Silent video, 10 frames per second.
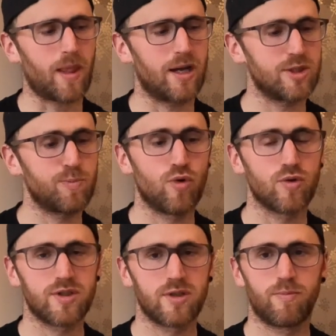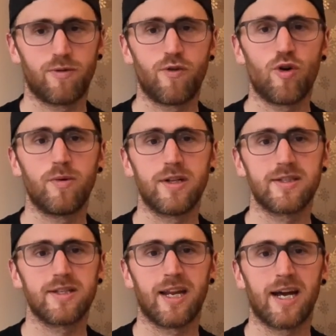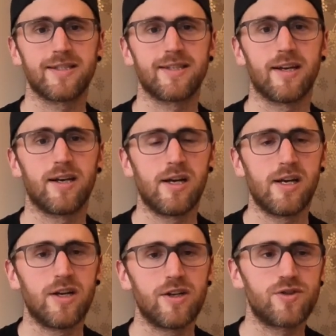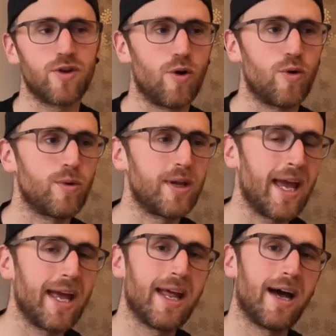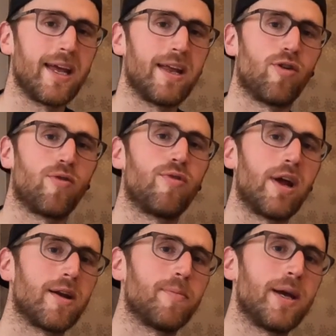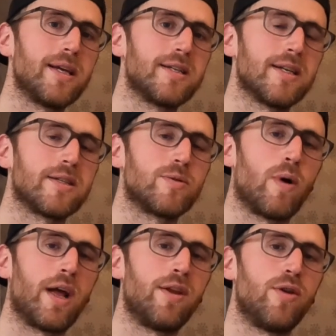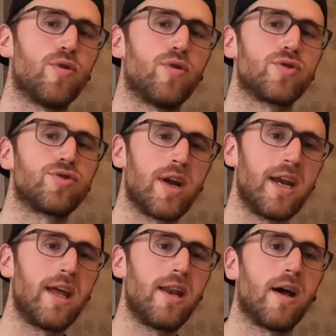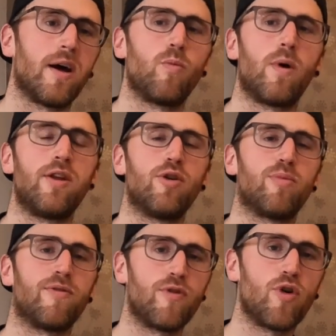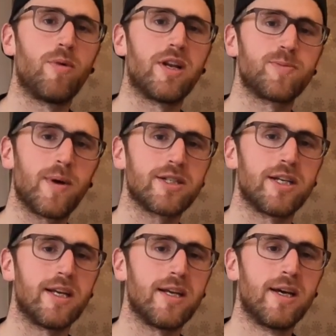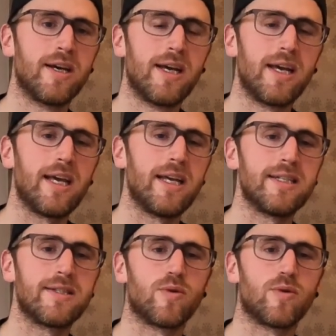sports performance enhancer. So getting that in on a regular basis when you're training and when you're performing especially is